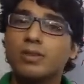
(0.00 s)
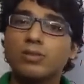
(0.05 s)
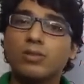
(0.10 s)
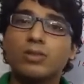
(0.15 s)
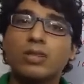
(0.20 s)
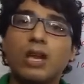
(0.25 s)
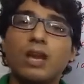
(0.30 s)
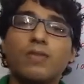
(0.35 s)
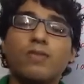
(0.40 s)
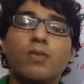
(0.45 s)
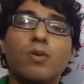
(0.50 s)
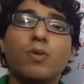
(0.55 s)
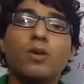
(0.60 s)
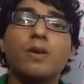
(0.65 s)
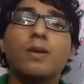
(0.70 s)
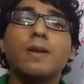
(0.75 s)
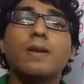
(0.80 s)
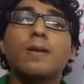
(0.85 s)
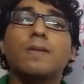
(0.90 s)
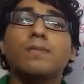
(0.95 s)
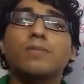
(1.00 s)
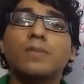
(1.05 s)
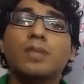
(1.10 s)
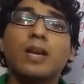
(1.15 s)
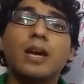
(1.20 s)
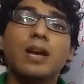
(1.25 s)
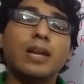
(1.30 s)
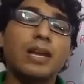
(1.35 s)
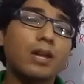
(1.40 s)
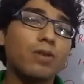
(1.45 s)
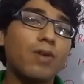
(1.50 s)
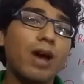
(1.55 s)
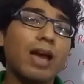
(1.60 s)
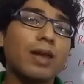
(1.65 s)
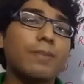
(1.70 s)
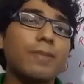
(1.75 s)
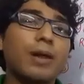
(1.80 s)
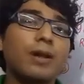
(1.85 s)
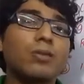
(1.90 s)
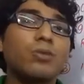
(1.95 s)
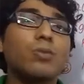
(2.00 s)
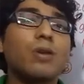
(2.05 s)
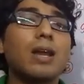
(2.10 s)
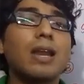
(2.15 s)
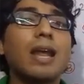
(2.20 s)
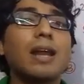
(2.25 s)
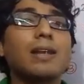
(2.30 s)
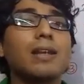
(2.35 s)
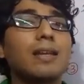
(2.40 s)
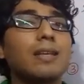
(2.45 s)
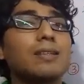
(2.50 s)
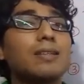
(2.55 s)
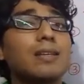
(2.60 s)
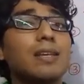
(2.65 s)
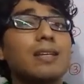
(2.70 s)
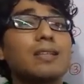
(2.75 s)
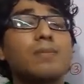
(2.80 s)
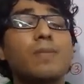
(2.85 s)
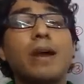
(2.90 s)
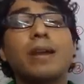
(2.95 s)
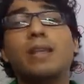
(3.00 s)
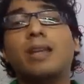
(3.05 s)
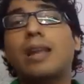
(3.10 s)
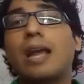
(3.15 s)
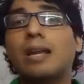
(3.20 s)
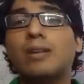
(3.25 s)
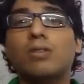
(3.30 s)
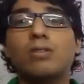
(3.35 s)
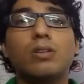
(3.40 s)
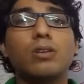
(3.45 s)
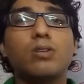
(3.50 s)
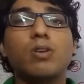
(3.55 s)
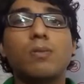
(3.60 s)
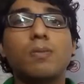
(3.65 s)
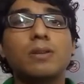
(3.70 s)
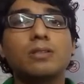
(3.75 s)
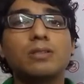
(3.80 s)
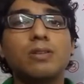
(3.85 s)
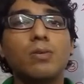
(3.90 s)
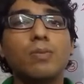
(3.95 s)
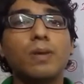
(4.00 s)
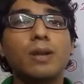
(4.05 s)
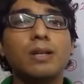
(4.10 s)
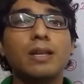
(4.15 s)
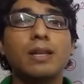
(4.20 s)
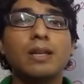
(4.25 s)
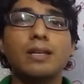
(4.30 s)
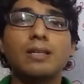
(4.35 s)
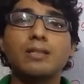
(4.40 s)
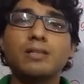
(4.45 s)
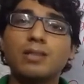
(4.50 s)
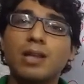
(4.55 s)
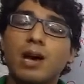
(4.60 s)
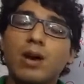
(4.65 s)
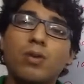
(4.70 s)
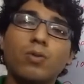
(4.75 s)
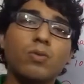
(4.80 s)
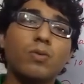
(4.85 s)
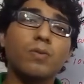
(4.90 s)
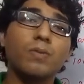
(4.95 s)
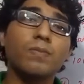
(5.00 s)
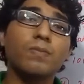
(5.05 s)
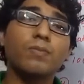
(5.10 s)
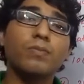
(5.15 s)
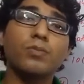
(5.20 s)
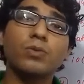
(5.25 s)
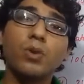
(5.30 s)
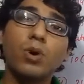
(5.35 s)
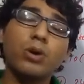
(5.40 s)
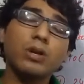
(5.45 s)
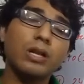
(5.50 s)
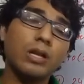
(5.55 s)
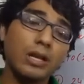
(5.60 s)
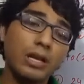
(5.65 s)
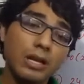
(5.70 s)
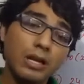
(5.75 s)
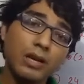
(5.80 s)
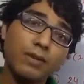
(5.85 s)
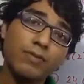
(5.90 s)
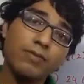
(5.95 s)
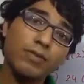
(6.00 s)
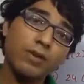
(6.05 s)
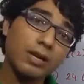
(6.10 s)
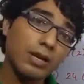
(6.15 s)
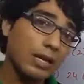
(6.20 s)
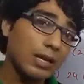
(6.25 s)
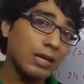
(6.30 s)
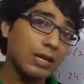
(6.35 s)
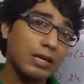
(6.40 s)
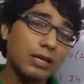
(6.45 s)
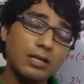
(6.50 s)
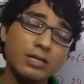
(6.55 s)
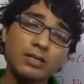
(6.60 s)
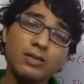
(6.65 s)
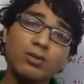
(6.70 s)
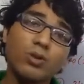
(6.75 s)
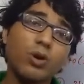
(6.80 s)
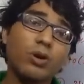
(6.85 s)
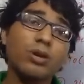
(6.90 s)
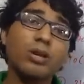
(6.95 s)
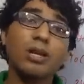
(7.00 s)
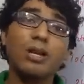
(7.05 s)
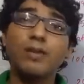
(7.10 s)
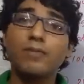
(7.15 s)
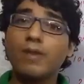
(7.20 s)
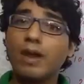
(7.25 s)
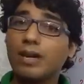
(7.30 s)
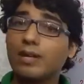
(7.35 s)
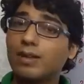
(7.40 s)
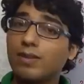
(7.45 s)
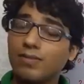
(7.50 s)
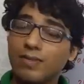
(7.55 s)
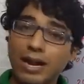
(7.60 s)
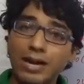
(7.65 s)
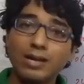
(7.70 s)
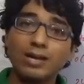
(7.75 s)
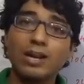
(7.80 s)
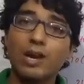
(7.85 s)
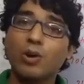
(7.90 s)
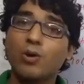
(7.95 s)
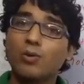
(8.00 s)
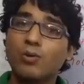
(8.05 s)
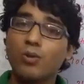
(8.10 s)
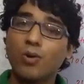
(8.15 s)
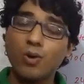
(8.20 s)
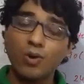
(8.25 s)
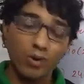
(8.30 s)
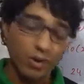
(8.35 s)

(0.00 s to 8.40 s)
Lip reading: So therefore the requirement to collect TCS by the electronic commerce operator is now not effective right now